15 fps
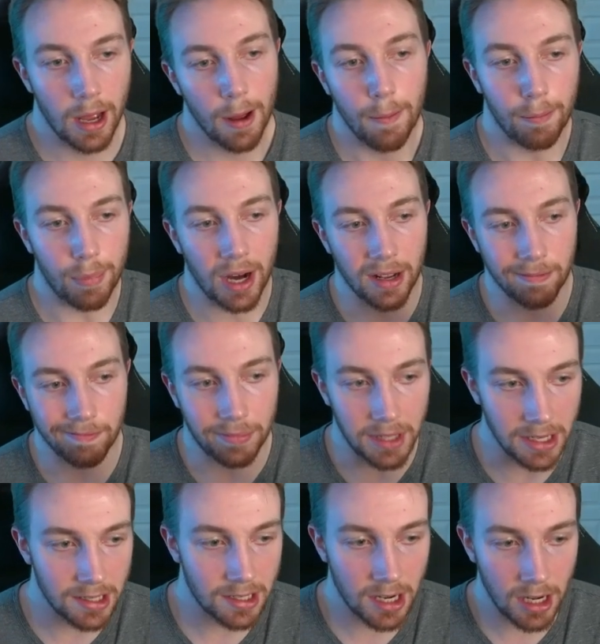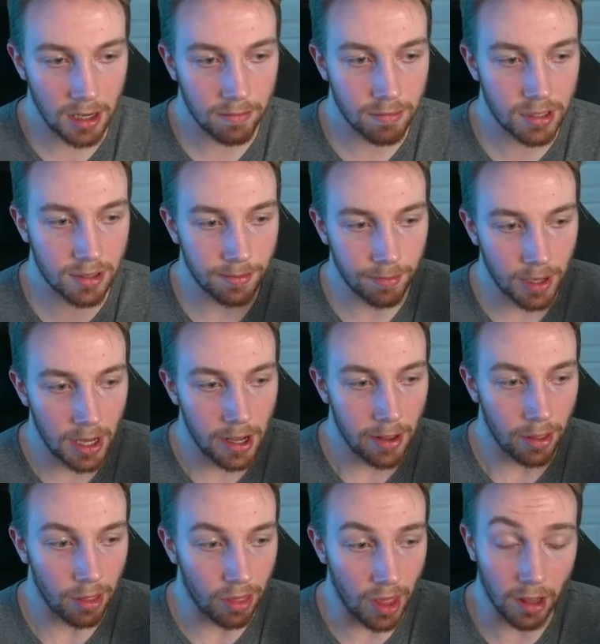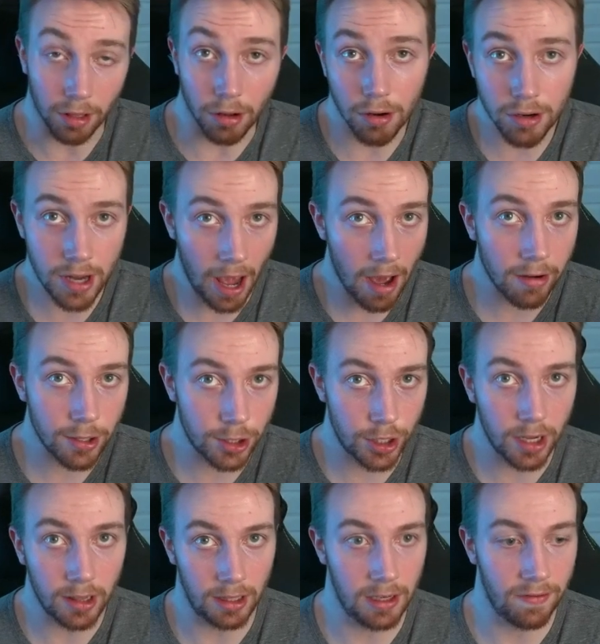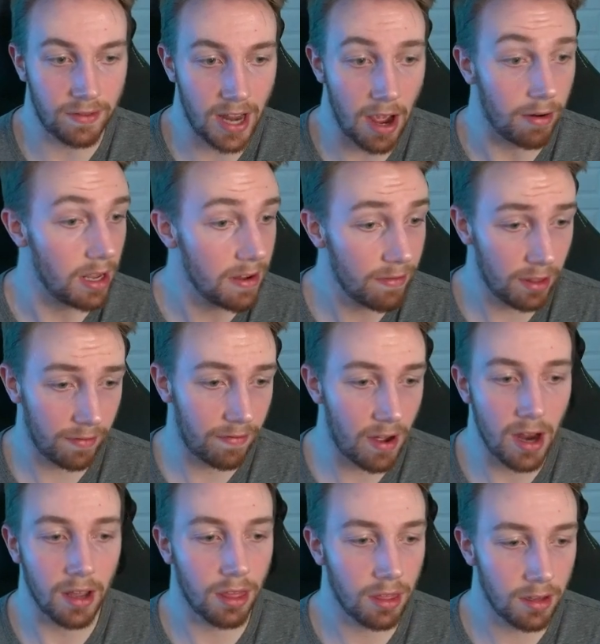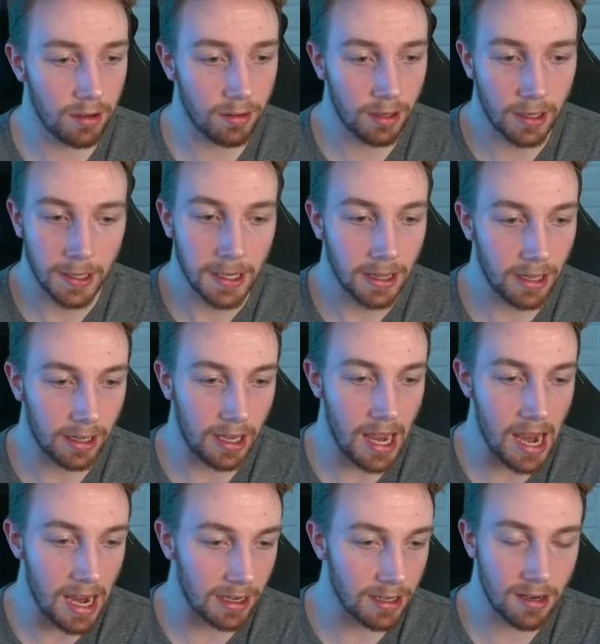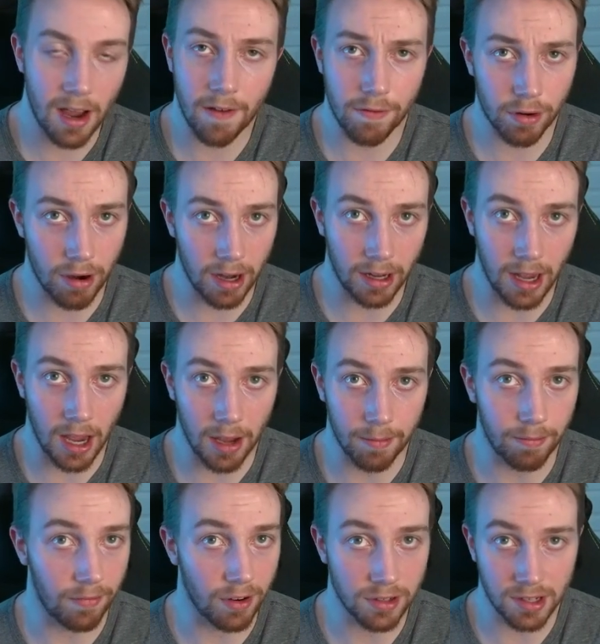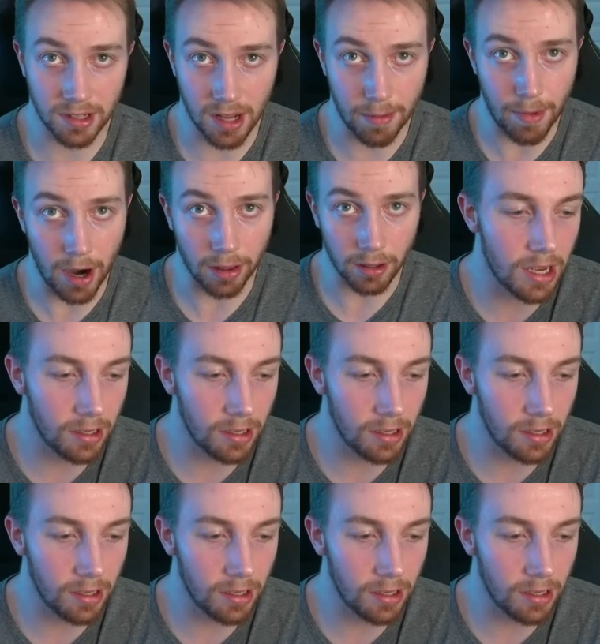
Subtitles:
But these teams, they learned how to shut Leaf down. Even Leviathan, like, he didn't have a great game versus them either.